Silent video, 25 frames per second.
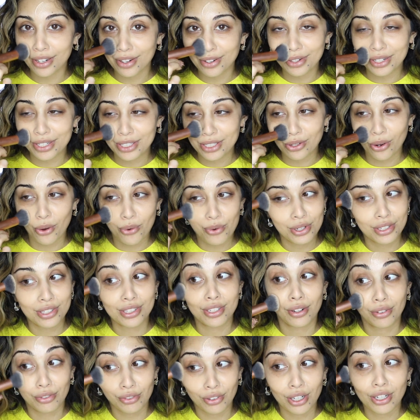It's always
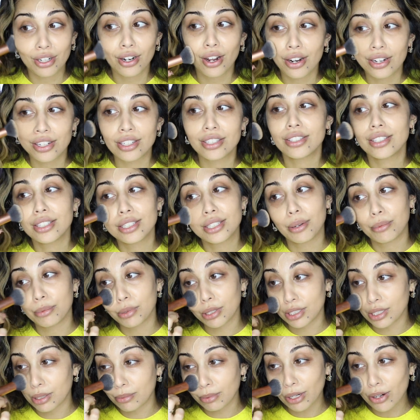different. Honestly, some
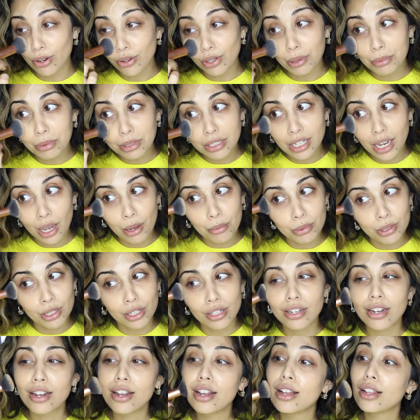days I'm like, oh, let me tap it in.